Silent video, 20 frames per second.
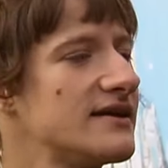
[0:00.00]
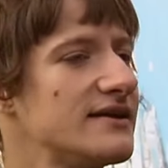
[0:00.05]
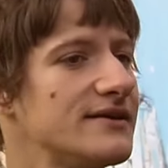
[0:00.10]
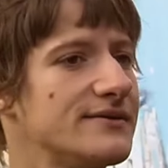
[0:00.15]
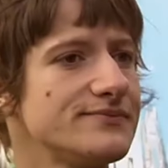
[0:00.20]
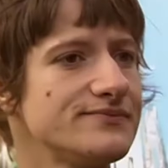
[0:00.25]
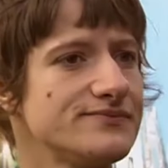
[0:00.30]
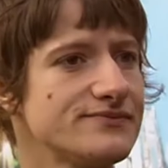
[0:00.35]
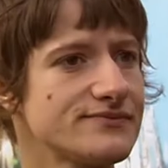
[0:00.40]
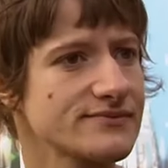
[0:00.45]
And
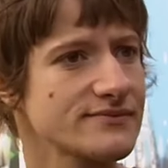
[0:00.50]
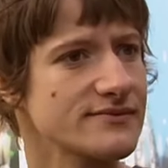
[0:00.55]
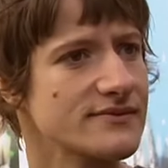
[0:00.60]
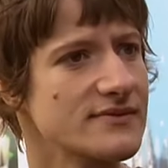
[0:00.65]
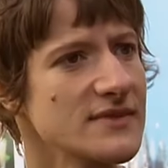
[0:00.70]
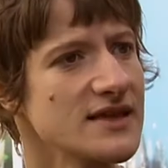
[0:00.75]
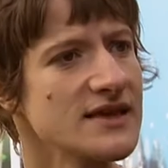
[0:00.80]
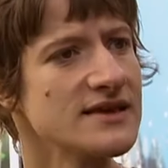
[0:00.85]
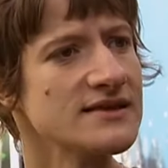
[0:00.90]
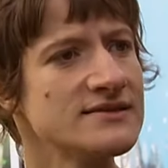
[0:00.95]

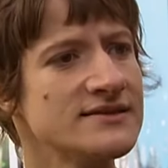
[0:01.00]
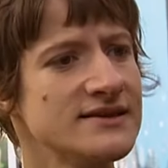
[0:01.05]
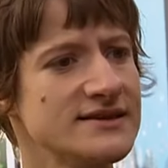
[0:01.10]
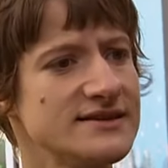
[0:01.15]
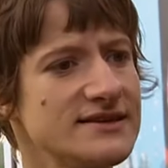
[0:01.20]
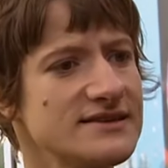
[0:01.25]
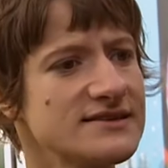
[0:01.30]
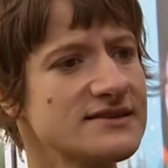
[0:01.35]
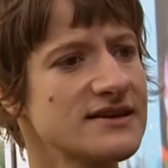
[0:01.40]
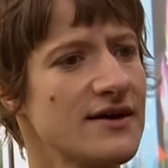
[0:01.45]
the
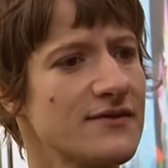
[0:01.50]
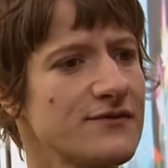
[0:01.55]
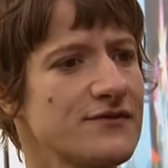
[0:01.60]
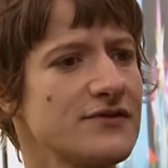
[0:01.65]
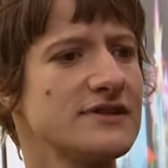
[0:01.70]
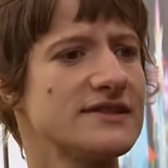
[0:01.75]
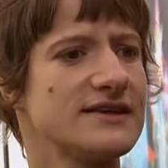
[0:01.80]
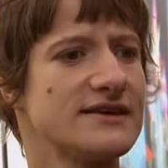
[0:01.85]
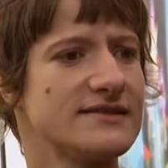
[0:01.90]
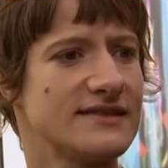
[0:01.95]

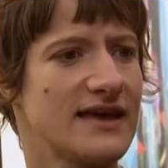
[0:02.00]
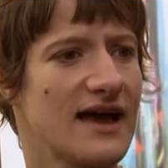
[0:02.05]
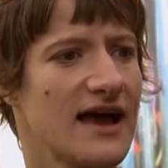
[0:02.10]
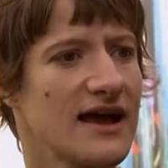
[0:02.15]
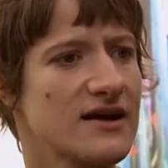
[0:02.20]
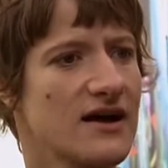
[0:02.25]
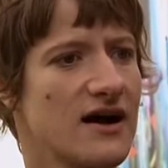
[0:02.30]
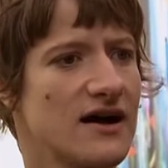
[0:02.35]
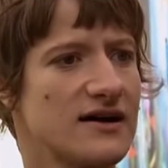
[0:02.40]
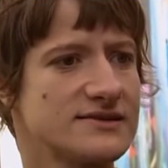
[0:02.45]
discomfort that
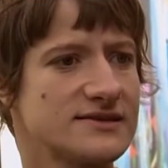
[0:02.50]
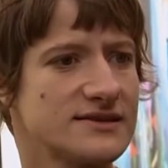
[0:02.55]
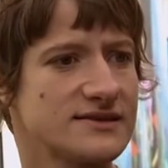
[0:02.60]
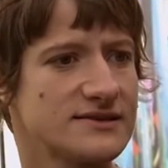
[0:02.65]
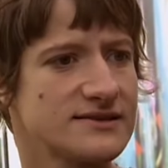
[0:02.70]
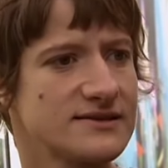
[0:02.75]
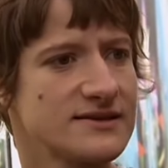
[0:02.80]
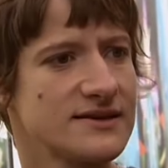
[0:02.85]
causes